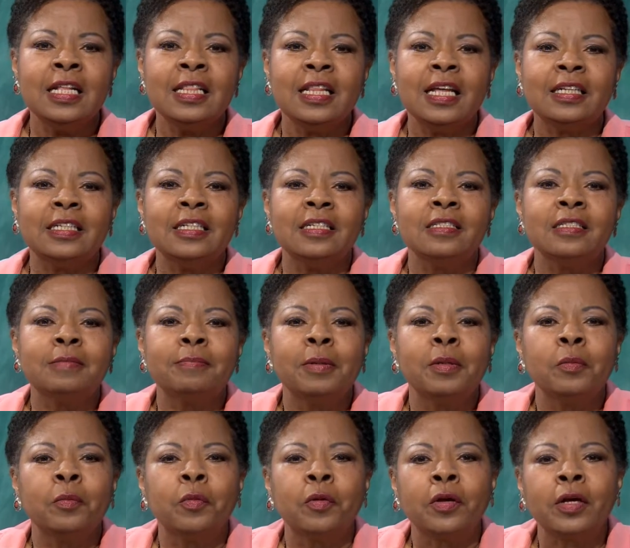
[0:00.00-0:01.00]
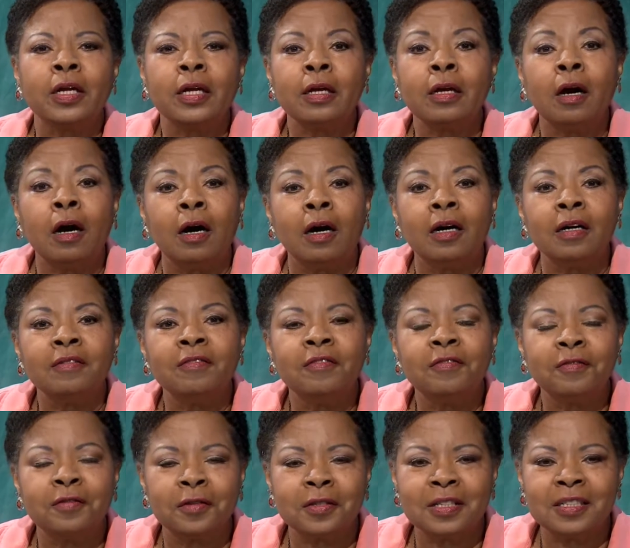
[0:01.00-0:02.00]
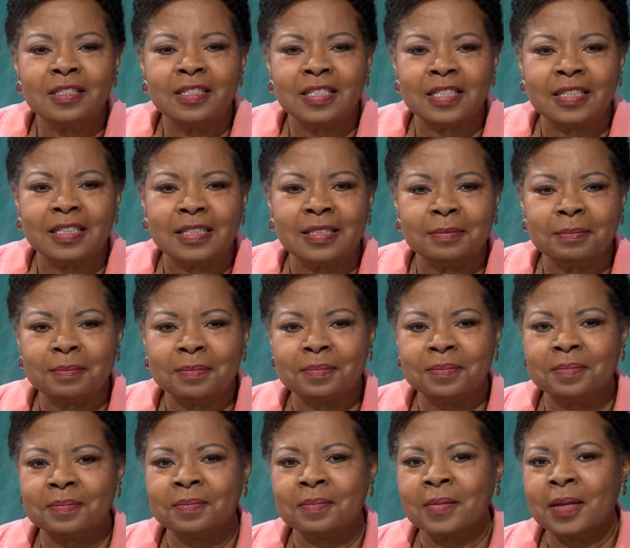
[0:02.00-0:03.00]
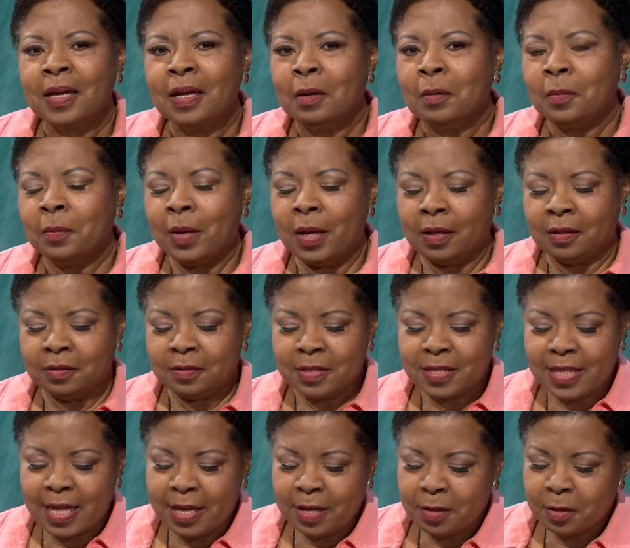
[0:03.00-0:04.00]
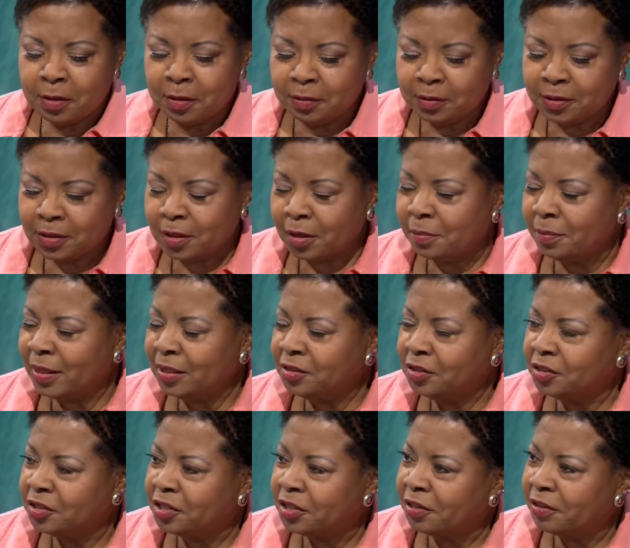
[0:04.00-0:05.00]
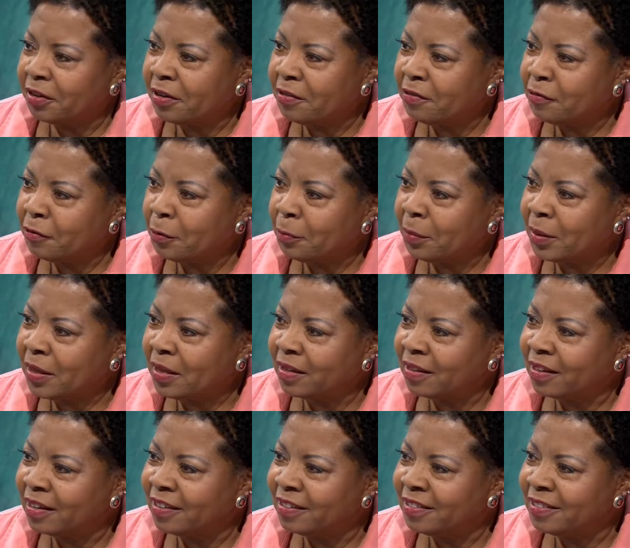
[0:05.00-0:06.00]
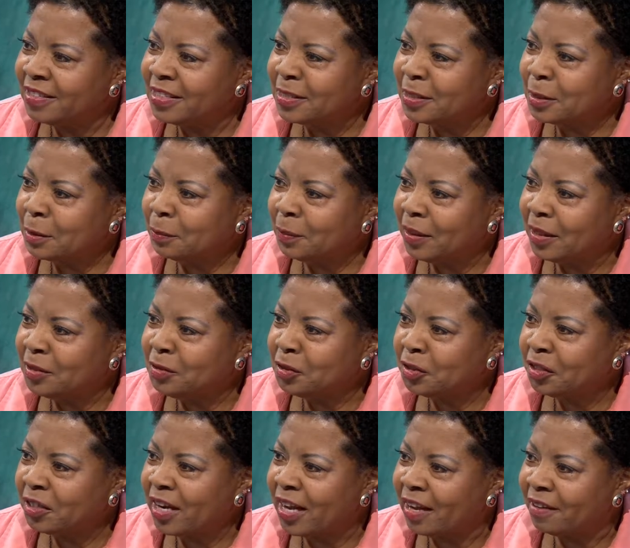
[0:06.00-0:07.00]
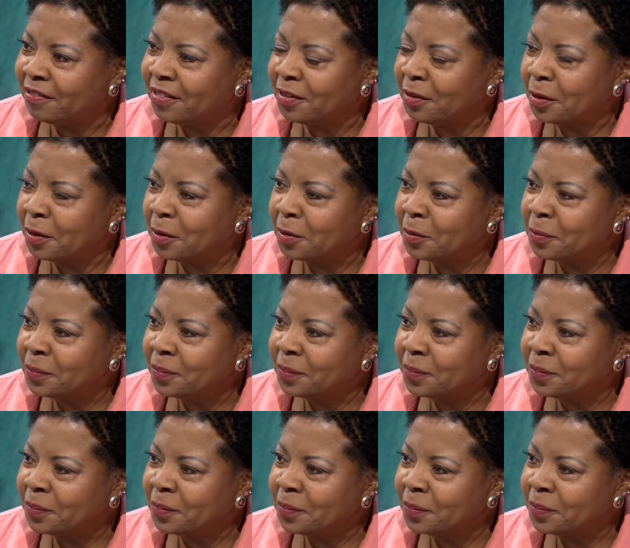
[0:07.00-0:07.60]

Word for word: that he has been working on for the city. Well, thank you so much, Jerry, for being here. It's a pleasure having you.